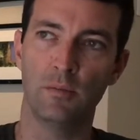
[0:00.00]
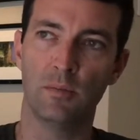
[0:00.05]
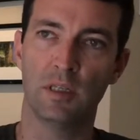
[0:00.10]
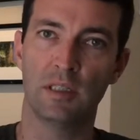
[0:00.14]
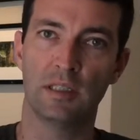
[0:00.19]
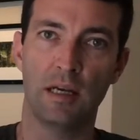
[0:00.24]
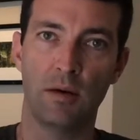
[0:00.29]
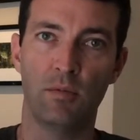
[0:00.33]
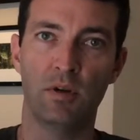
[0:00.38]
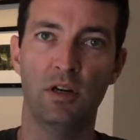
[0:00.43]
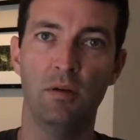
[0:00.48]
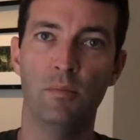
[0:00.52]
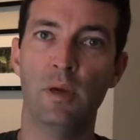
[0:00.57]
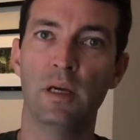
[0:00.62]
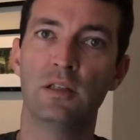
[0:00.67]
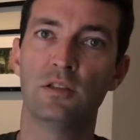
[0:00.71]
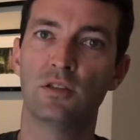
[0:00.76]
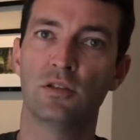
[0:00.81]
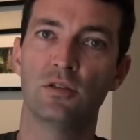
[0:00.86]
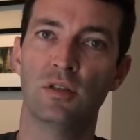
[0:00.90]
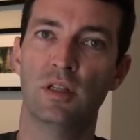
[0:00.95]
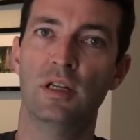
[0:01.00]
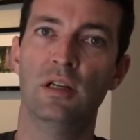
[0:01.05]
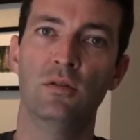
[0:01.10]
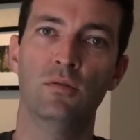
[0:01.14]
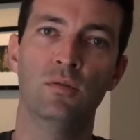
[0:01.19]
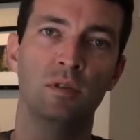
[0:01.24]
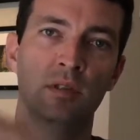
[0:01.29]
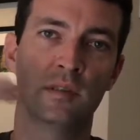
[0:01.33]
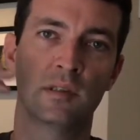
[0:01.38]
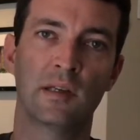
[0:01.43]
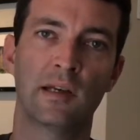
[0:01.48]
because I want to make sure that it
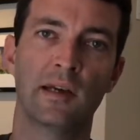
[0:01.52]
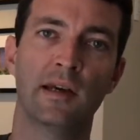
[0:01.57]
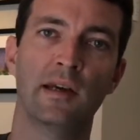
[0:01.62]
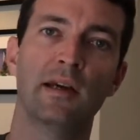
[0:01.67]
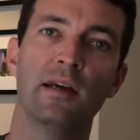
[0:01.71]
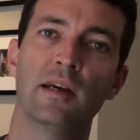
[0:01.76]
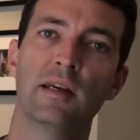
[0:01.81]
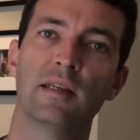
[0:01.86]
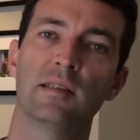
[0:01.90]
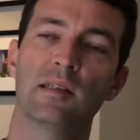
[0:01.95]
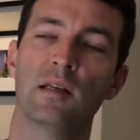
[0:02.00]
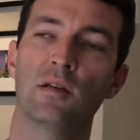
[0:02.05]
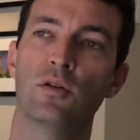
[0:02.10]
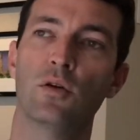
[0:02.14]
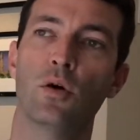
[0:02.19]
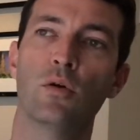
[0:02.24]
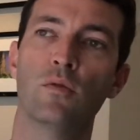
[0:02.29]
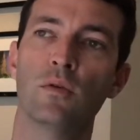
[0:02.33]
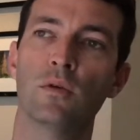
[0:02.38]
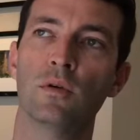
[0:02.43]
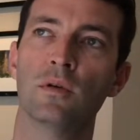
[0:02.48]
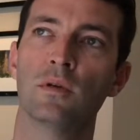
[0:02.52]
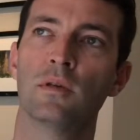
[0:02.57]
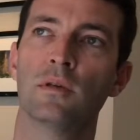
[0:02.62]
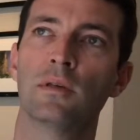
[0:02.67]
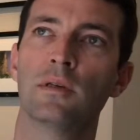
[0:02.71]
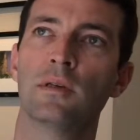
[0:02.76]
was sent over.